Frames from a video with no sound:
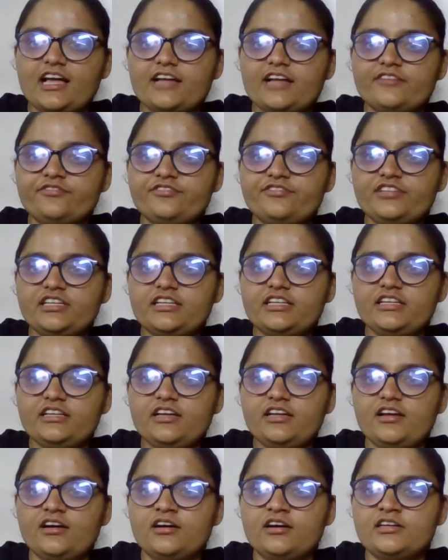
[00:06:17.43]
and
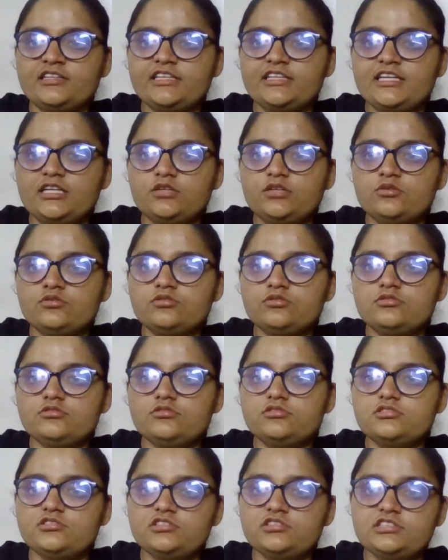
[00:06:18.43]
we need
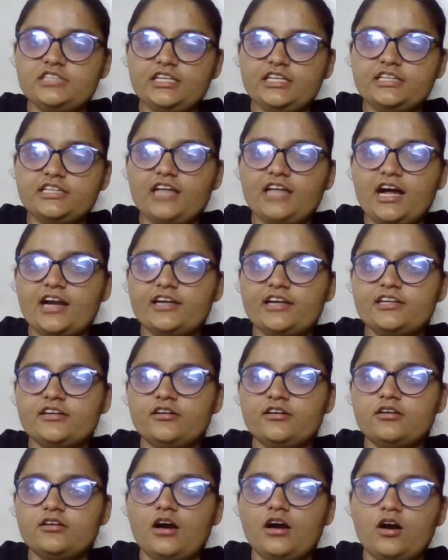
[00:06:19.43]
to see that
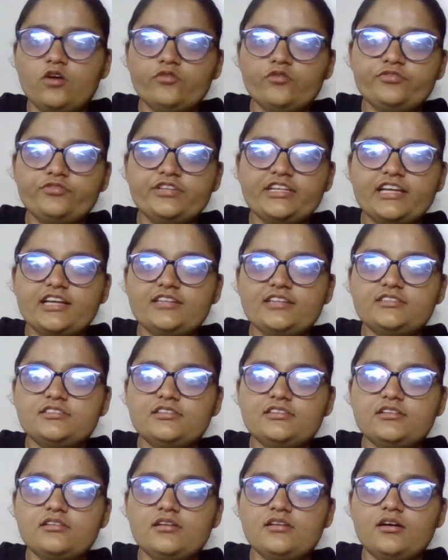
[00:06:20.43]
how we
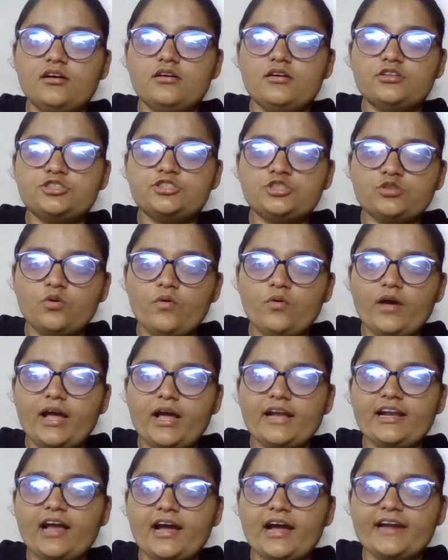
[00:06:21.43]
can show
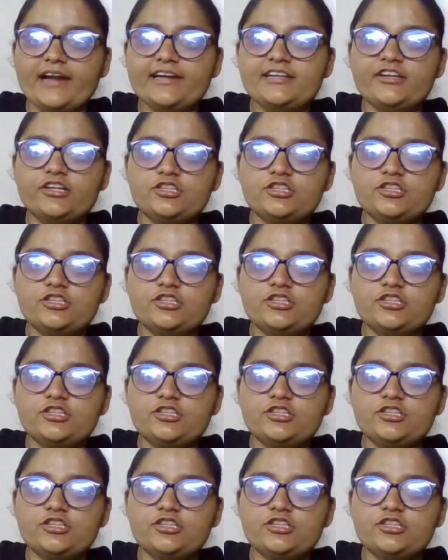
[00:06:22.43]
and hide